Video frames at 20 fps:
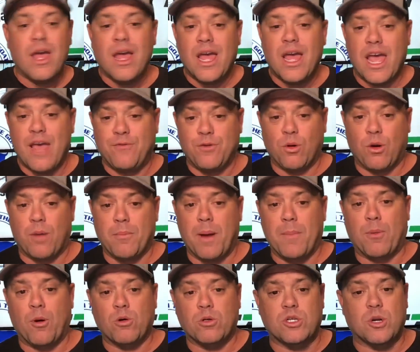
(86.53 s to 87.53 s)
If you're on my
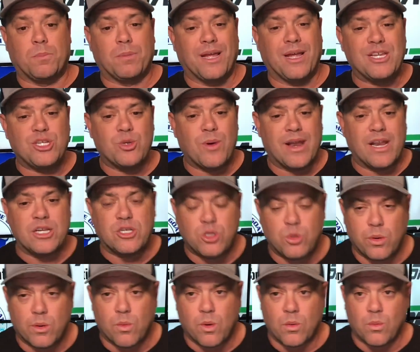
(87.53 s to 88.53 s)
personal plays, you had a
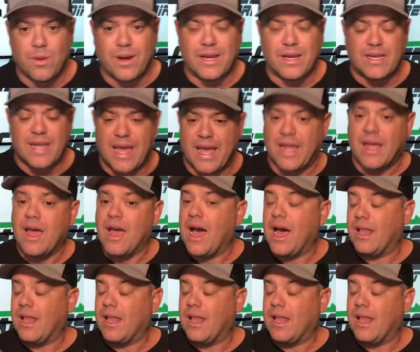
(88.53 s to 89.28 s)
2-1 winning day.